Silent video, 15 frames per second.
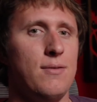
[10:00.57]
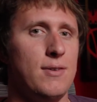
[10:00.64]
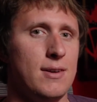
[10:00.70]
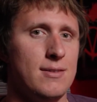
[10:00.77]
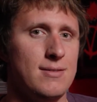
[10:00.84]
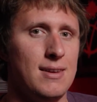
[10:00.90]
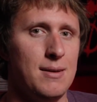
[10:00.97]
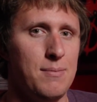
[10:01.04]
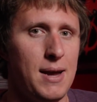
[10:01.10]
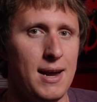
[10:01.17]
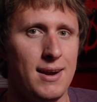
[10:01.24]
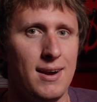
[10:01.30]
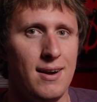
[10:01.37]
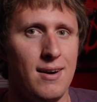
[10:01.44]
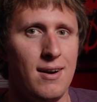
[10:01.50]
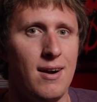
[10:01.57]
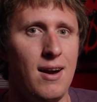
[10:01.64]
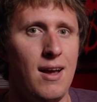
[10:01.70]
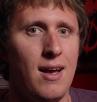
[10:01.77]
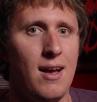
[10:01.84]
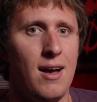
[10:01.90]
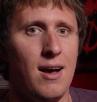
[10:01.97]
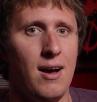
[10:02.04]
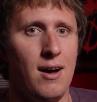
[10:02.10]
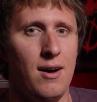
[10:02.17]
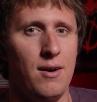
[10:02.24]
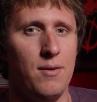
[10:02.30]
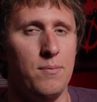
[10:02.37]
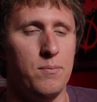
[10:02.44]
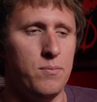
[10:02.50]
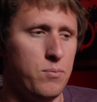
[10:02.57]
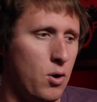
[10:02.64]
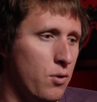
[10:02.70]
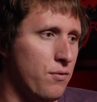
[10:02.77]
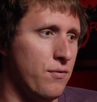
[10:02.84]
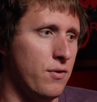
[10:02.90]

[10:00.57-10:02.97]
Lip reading: if you could see it back here. Both